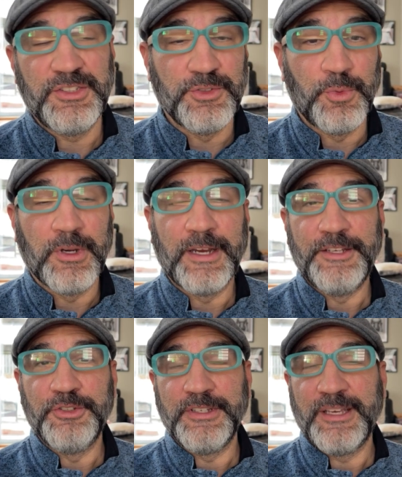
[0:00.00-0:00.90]
is where I
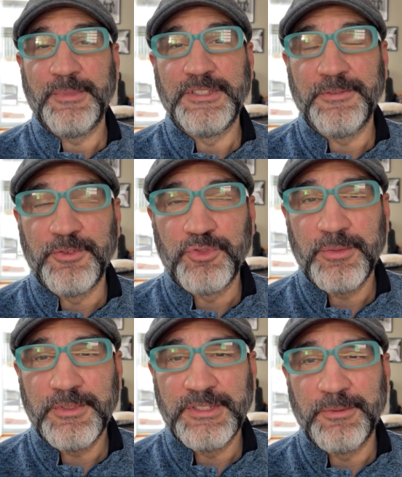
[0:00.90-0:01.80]
usually get myself in
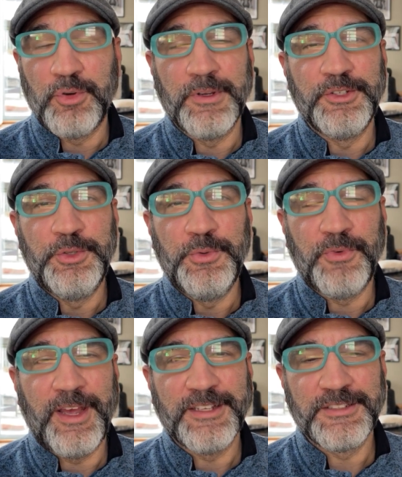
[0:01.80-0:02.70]
trouble, is I'm going too
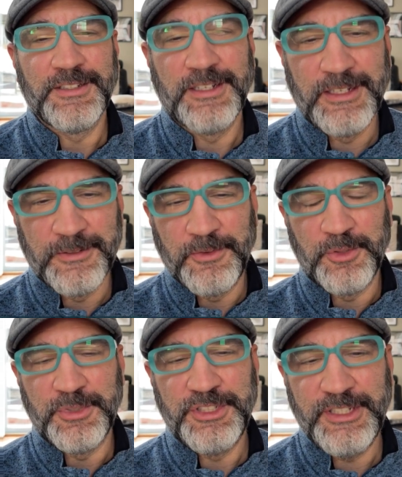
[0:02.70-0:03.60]
fast for
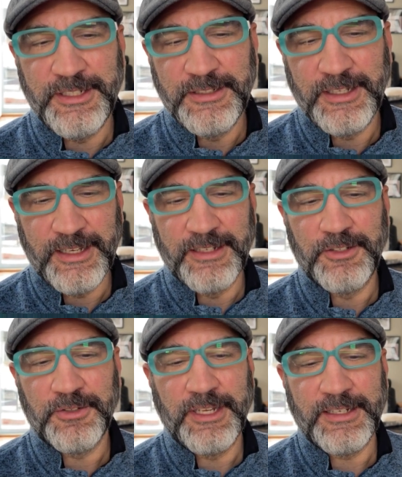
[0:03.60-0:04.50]
the machine and
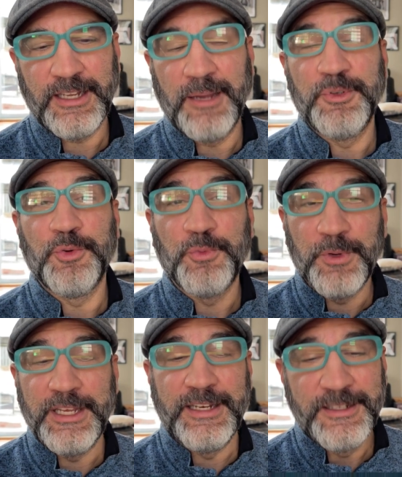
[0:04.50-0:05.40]
don't take time to
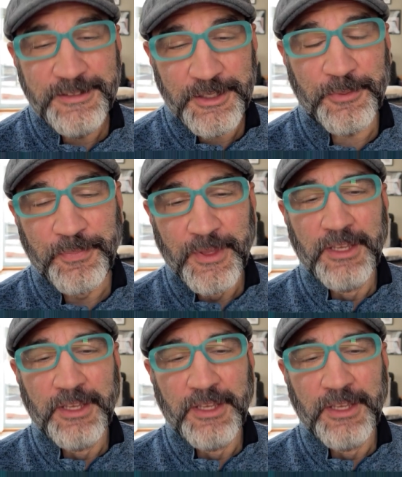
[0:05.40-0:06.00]
read. So